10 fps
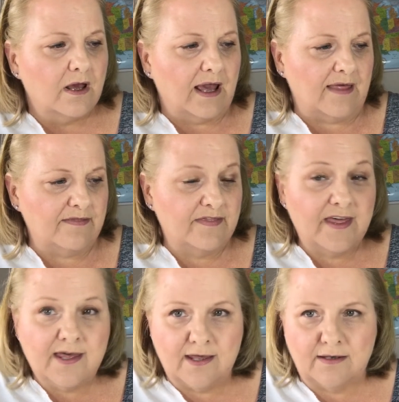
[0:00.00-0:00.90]
And
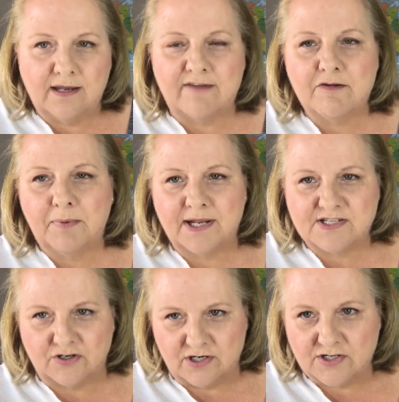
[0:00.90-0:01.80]
then everybody
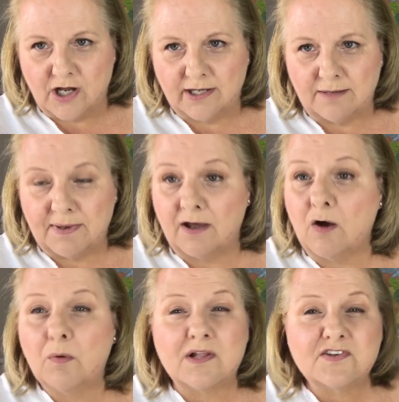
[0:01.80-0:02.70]
started talking about,
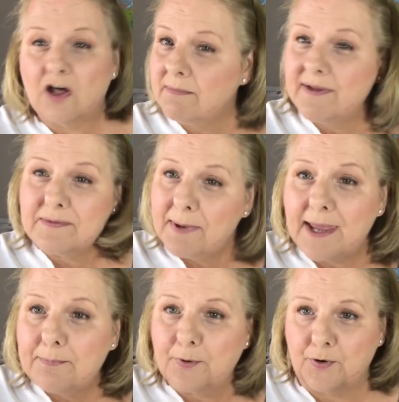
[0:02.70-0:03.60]
oh, well, it's all about the
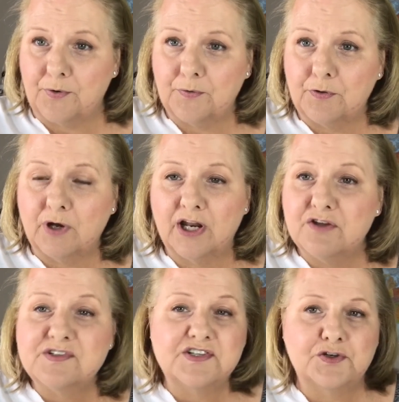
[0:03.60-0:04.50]
paper. You got to
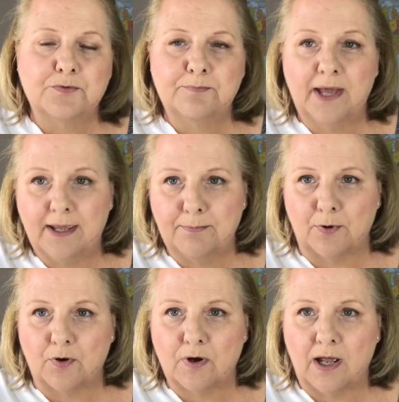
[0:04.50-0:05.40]
use a certain paper.